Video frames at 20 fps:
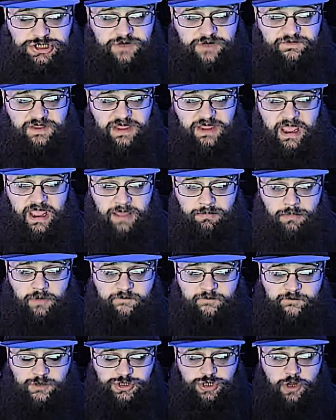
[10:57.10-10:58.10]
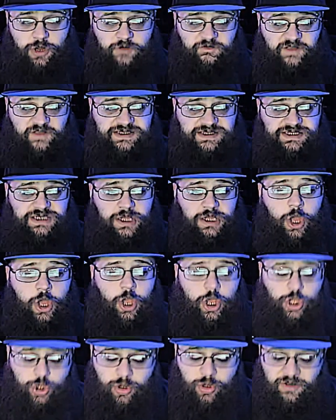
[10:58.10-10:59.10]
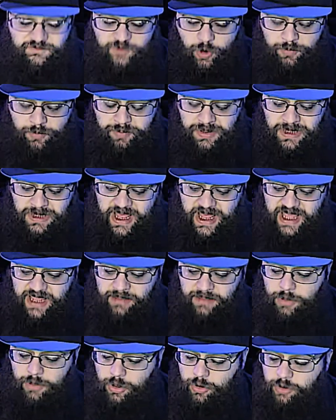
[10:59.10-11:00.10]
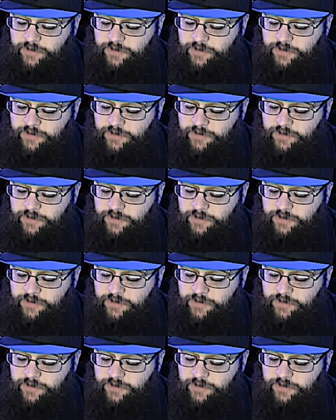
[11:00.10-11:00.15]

of the game for trophies. You have your play mode